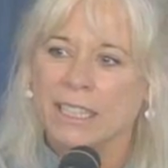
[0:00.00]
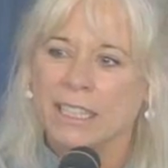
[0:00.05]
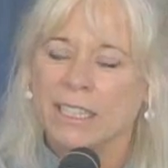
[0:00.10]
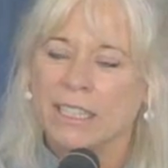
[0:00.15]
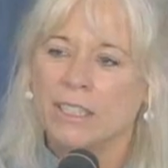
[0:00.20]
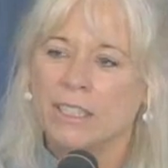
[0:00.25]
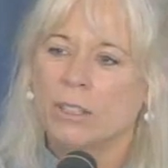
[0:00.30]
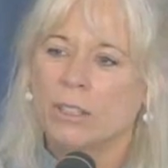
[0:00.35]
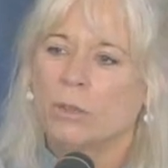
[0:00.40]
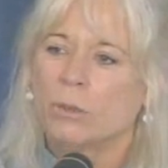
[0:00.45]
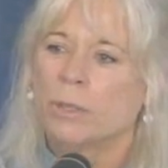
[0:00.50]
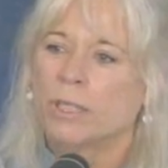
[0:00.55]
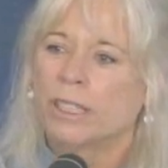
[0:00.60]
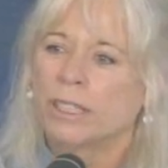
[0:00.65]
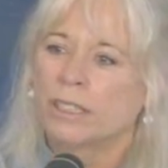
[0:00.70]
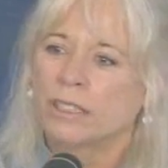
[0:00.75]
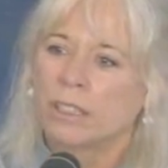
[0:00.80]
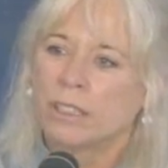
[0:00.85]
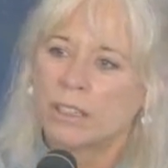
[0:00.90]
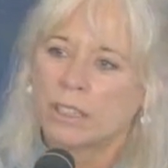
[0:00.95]
So we
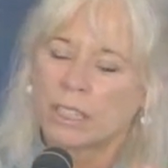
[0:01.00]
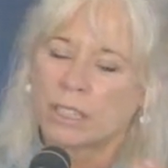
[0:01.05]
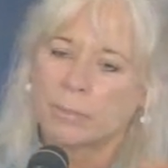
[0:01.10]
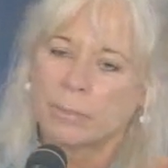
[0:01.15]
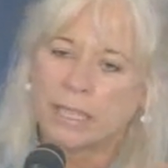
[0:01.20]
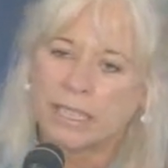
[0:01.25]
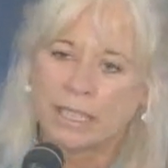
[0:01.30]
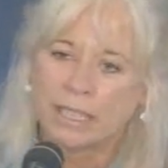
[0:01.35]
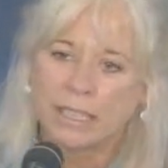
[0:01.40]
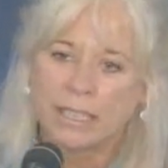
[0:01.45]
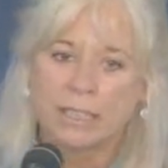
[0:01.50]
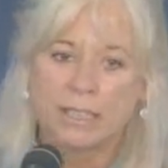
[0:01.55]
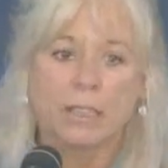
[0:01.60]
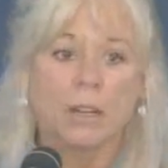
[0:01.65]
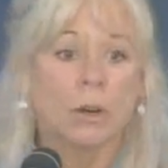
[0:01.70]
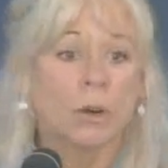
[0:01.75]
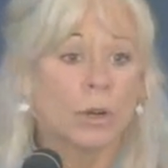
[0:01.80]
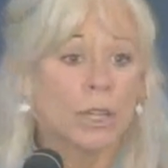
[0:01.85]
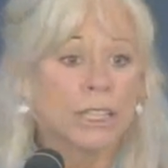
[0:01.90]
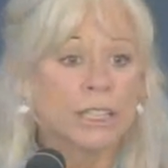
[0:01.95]
can talk about
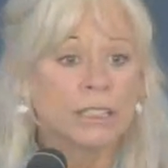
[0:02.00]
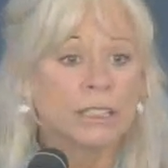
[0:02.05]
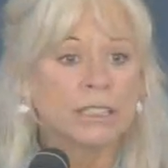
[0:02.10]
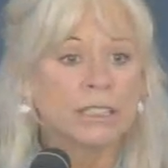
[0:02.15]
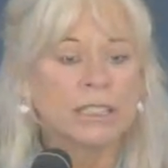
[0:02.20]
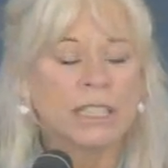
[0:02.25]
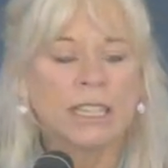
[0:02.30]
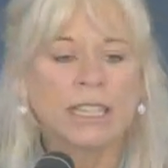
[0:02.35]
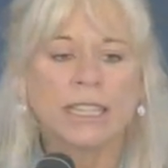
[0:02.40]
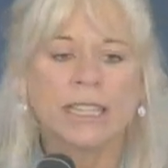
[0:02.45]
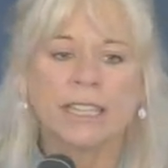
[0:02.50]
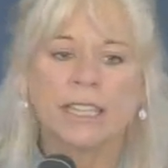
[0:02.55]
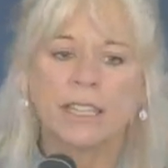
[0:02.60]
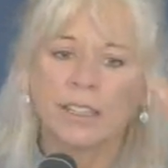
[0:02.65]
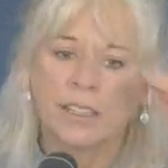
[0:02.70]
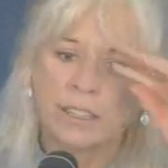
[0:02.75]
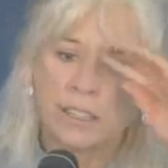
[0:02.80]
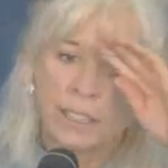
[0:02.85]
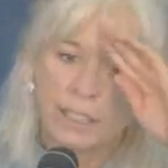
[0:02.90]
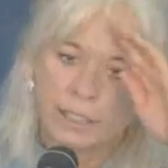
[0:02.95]
egoic
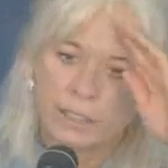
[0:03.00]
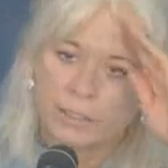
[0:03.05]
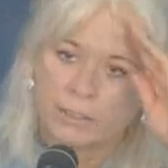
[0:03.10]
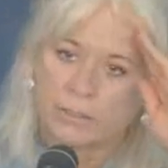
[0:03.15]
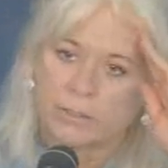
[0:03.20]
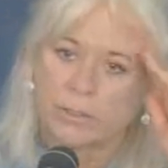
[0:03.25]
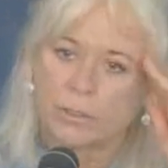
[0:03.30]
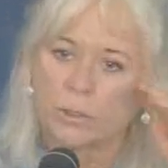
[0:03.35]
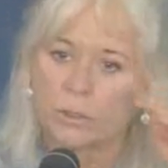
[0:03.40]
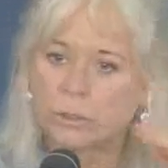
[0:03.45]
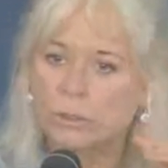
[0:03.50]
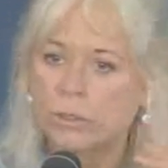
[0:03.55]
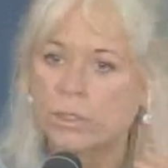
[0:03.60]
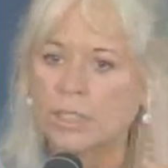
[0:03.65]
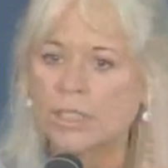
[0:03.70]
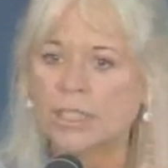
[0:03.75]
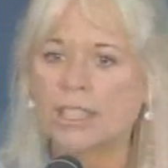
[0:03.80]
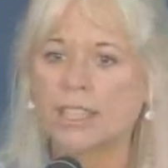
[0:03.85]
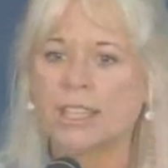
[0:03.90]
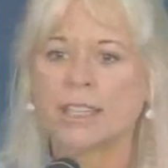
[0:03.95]
desire and true
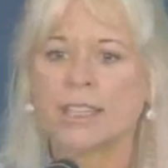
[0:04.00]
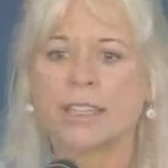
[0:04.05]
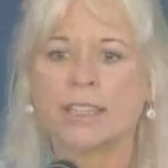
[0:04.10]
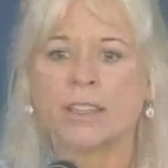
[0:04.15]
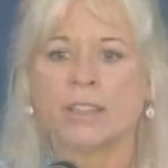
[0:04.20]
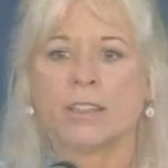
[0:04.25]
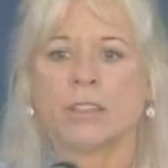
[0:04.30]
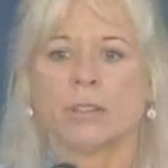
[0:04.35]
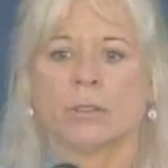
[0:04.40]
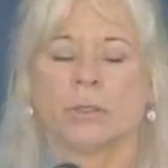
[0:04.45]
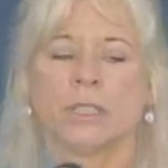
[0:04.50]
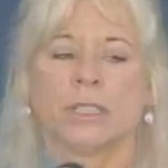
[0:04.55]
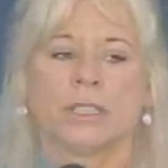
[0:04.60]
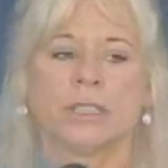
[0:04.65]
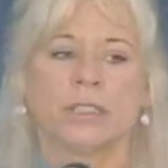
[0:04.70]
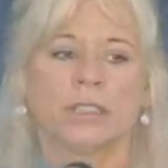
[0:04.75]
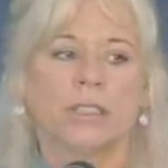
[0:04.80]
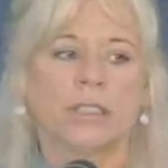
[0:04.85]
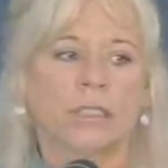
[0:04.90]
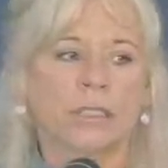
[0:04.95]
desire, or we
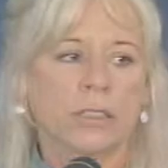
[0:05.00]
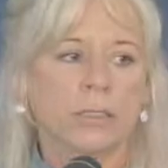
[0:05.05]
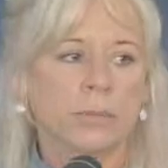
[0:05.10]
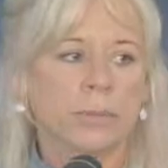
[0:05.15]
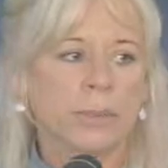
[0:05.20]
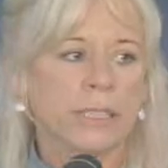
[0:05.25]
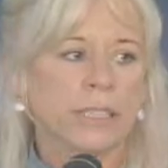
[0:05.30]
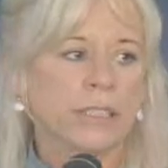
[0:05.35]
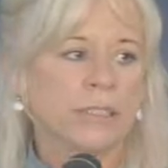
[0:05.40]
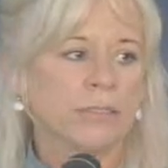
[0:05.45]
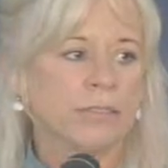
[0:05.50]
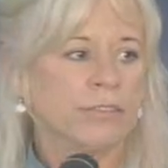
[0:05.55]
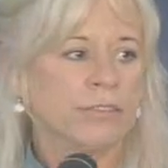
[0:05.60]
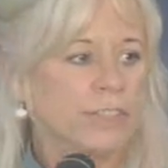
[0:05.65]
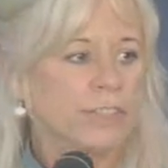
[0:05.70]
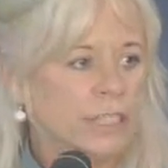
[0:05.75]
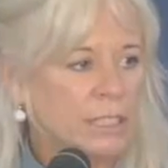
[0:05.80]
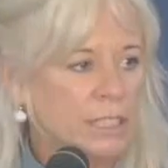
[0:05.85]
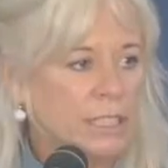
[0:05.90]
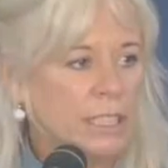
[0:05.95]
can talk about
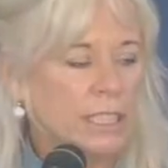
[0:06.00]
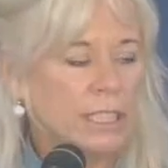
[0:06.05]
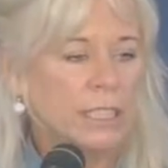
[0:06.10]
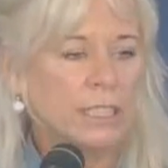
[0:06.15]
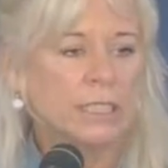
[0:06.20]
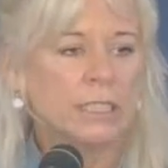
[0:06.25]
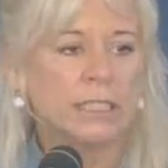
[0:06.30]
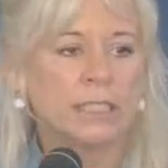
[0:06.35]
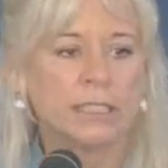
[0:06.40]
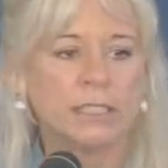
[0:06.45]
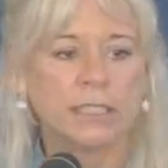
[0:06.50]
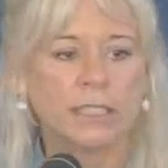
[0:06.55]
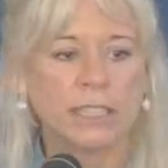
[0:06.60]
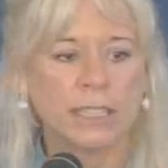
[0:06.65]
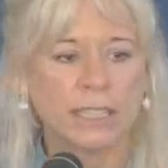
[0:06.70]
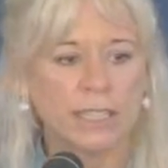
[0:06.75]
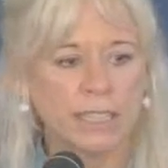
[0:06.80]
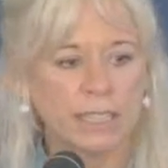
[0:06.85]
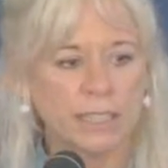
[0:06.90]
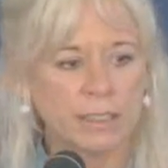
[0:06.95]
fixated
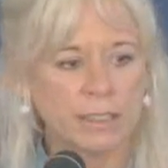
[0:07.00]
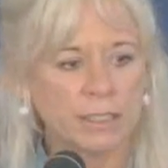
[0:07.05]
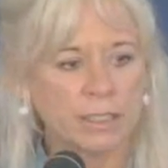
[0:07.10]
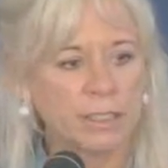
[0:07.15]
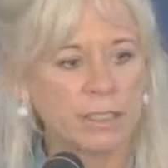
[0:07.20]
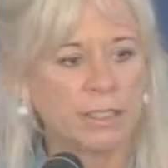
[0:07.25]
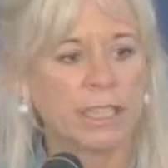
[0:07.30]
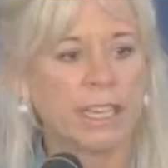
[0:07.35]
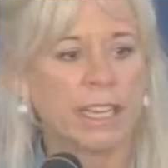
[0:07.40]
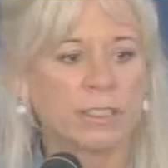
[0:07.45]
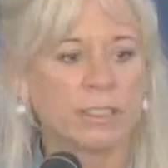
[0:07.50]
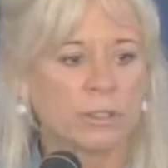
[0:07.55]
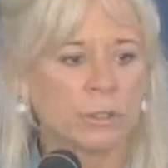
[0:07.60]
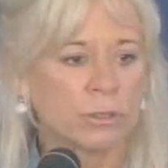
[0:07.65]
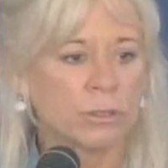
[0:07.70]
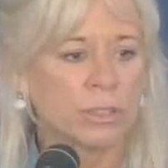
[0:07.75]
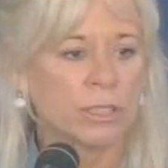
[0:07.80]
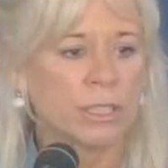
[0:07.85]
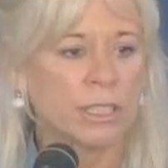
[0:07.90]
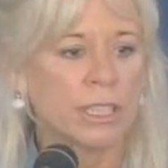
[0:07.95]
desire and
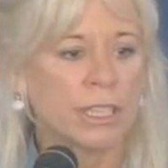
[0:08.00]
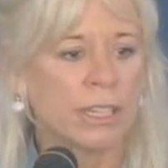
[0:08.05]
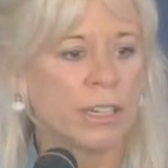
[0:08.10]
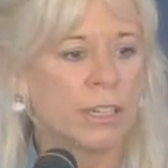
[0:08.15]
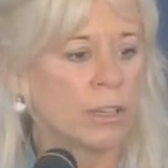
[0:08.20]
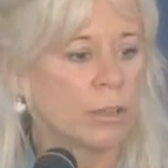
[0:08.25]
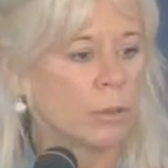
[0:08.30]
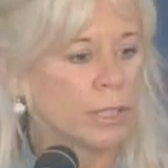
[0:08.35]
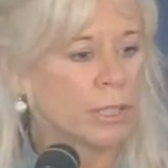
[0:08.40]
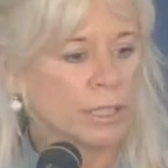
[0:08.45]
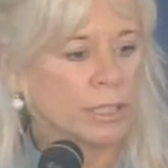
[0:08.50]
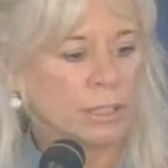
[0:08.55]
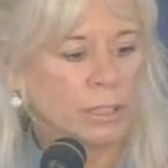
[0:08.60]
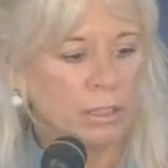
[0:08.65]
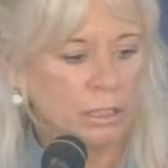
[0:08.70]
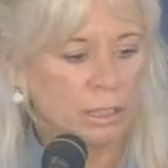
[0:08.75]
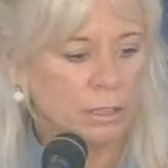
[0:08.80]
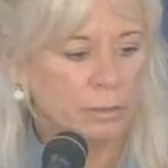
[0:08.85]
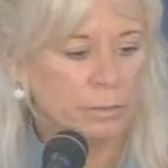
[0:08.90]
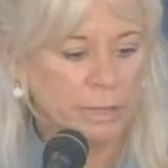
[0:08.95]
natural desire, or we can
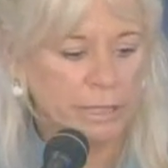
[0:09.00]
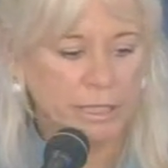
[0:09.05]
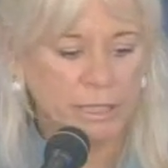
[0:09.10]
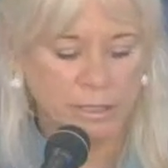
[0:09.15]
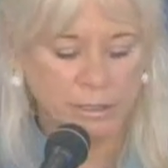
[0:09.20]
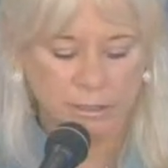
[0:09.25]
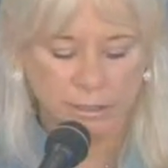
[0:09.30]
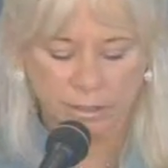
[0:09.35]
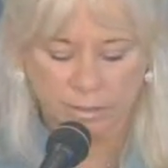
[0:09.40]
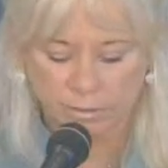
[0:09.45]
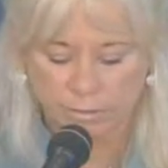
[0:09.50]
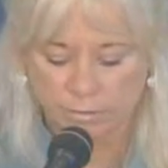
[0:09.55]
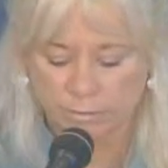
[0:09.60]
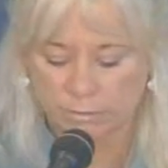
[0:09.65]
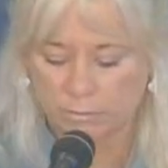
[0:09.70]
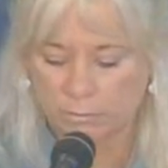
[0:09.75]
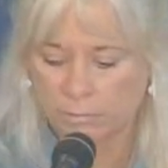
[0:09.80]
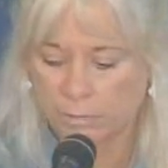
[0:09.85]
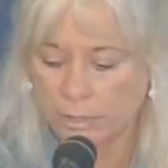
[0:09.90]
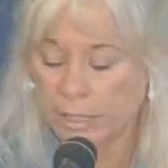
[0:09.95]
talk about
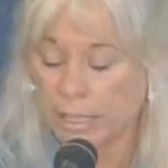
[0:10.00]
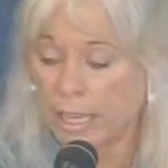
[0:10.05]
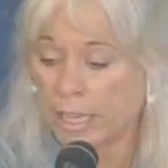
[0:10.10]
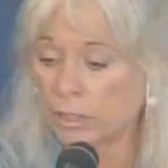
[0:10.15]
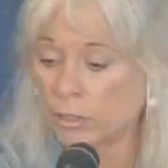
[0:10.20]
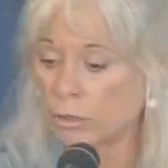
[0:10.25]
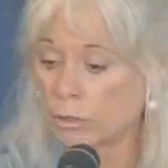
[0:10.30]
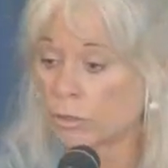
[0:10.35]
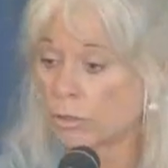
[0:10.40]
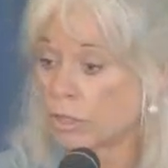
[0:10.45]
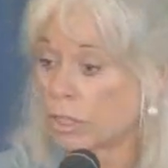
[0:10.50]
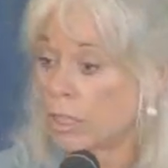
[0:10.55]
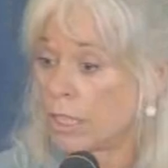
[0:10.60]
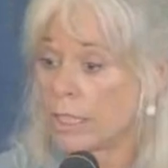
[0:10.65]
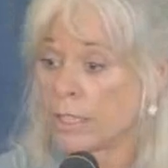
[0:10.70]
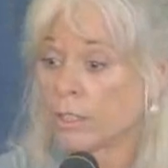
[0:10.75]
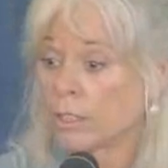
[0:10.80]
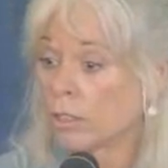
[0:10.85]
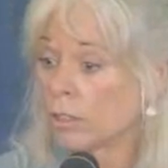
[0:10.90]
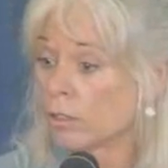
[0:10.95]
natural
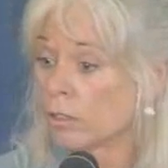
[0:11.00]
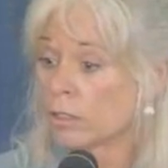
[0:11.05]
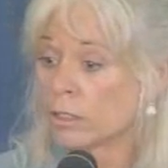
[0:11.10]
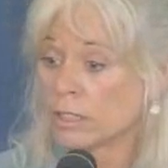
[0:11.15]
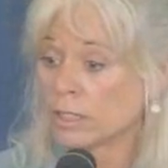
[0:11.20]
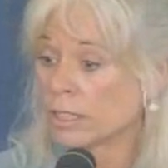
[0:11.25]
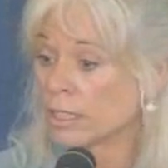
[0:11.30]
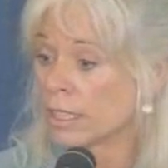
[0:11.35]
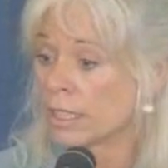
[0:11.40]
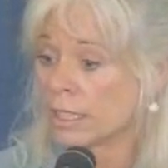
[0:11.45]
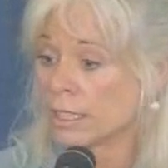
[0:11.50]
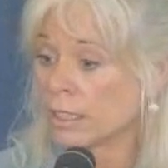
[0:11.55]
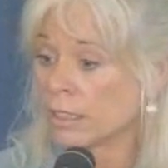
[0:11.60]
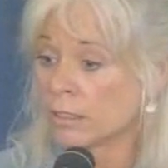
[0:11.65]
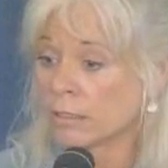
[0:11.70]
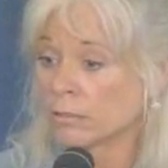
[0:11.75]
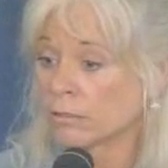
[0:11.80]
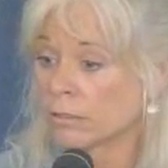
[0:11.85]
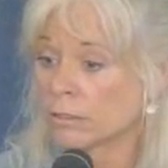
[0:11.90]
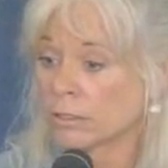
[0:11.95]
cellular
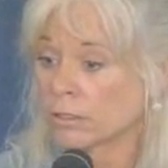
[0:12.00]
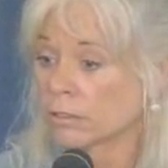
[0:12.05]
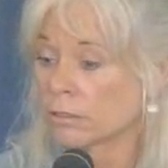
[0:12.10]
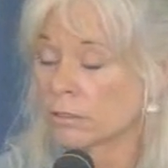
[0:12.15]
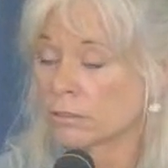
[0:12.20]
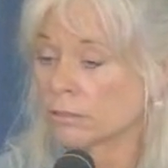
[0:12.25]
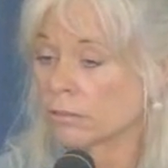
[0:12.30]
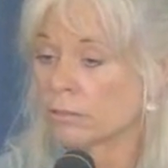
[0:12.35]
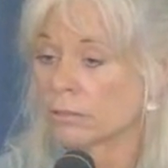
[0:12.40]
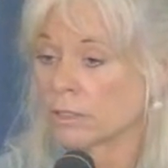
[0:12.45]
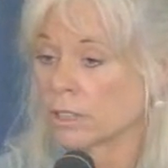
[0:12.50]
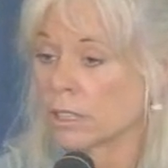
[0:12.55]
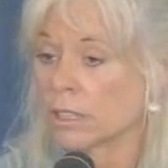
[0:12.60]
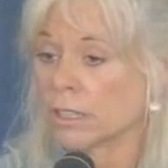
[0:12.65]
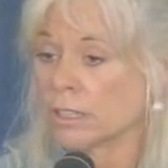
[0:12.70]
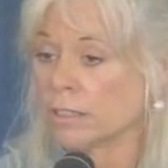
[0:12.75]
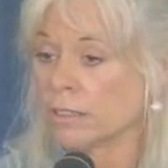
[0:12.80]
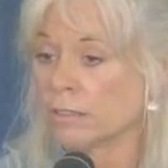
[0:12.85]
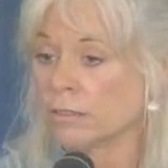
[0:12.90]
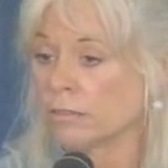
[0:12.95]
desire to
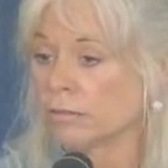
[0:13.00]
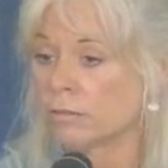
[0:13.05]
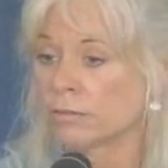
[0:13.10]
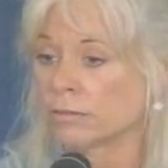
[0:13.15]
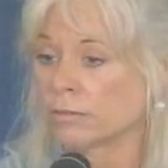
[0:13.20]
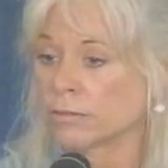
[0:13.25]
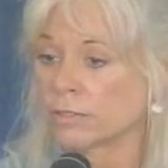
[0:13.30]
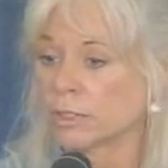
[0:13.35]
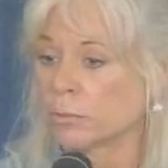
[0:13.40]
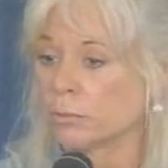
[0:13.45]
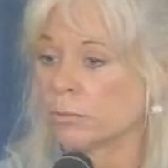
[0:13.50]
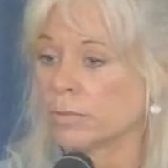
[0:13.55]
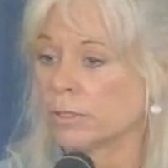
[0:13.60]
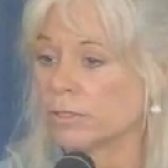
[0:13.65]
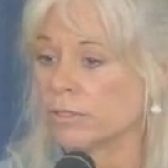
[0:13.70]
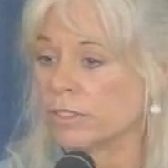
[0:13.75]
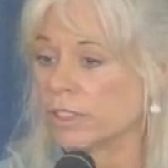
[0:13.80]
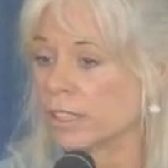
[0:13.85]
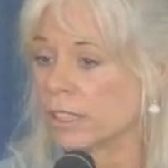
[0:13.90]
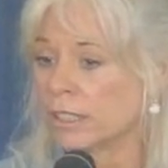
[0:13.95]
live, to
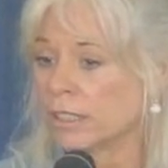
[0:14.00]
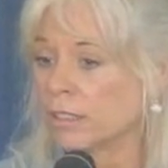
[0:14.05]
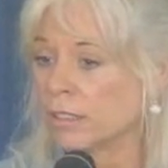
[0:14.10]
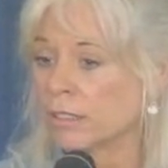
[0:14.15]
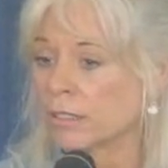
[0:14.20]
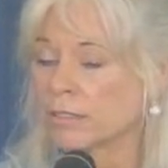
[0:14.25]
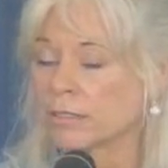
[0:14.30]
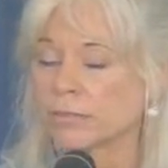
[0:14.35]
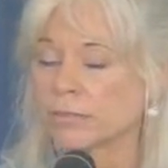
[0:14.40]
be fed.